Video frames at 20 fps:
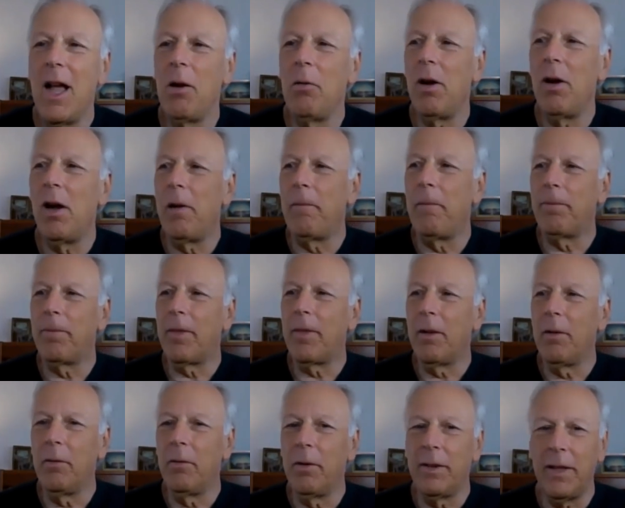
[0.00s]
well
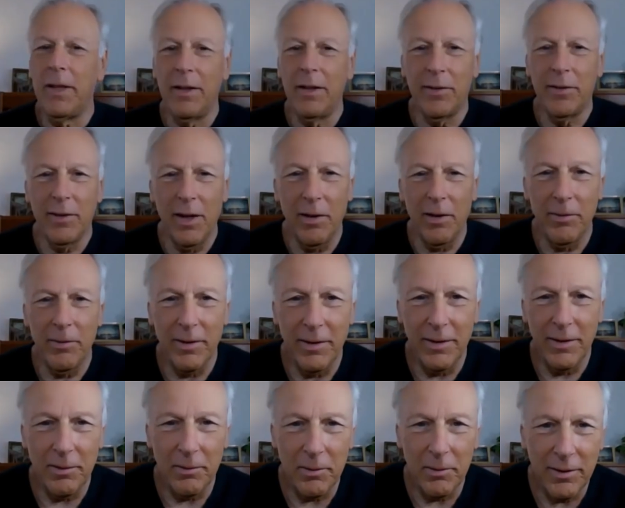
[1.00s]
what they
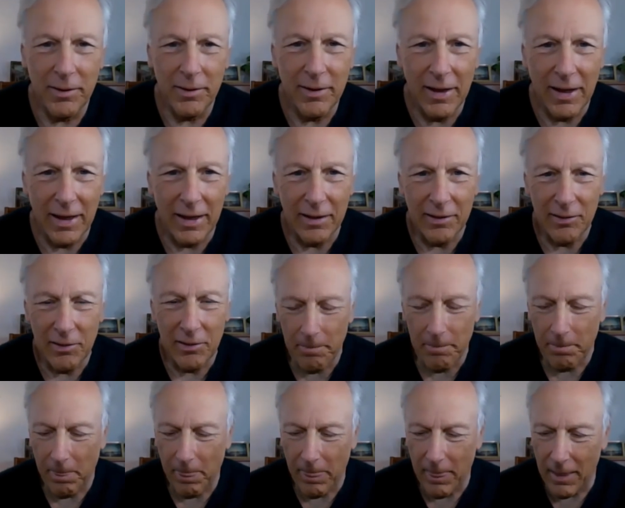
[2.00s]
discovered was that
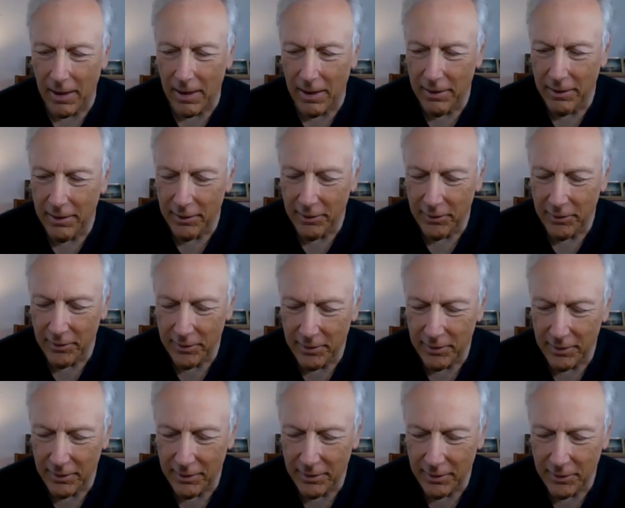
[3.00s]
this
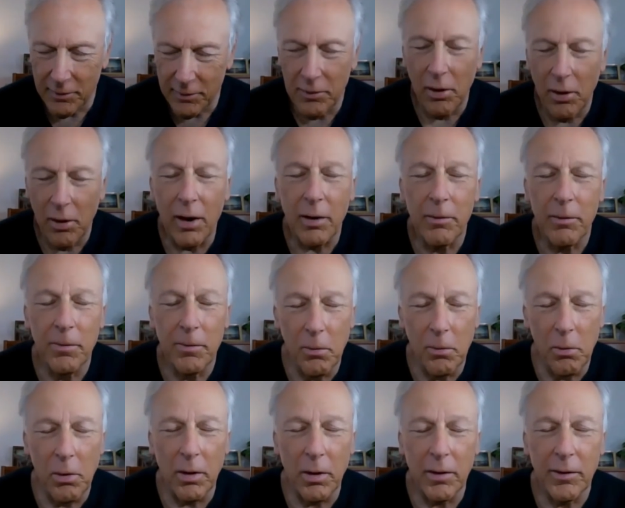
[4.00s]
this dark
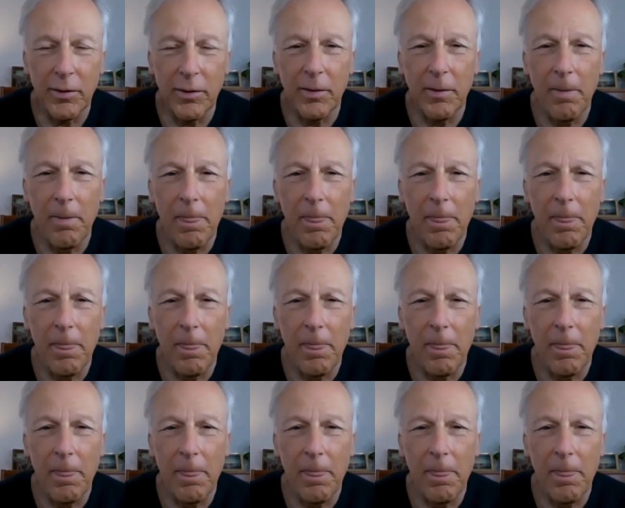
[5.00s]
force